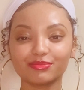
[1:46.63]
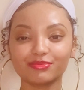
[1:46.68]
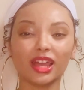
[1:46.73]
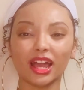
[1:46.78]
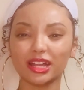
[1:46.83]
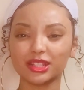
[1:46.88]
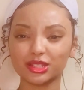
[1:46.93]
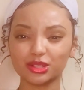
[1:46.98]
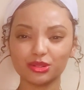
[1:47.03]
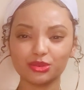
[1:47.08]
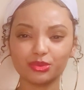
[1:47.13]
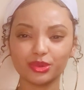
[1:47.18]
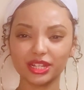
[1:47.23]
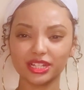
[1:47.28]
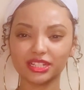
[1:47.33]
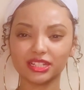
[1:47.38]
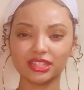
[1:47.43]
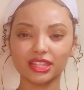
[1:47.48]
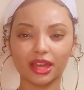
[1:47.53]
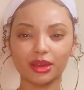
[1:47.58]
I do
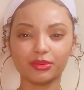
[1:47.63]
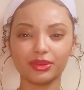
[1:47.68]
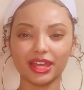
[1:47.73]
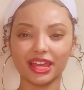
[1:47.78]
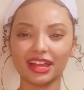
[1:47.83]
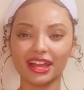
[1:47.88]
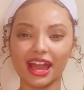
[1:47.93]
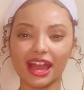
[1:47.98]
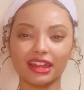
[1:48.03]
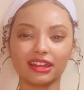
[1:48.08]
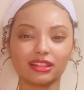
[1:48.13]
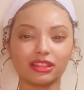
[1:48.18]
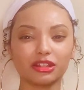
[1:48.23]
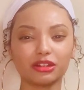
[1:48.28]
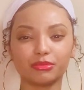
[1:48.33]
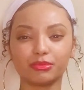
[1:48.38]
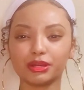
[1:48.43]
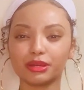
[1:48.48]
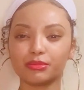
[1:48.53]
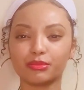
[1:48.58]
wish that we had gotten a little
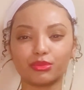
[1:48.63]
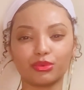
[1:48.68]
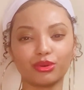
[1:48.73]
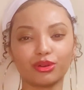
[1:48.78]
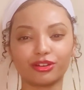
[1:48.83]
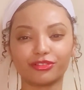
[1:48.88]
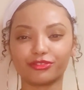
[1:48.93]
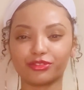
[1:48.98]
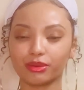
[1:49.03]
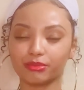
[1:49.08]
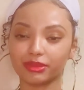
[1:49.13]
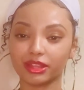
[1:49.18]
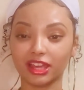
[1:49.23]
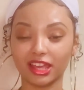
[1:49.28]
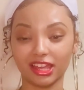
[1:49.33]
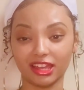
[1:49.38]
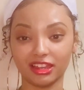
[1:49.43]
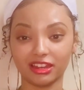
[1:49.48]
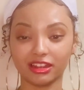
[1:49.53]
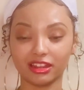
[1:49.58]
bit more from the
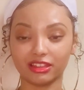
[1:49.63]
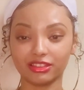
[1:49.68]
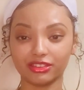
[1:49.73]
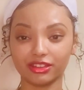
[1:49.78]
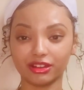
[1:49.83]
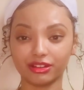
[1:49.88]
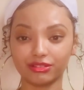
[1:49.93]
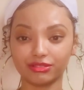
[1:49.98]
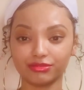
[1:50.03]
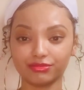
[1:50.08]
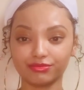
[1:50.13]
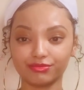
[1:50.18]
ending though.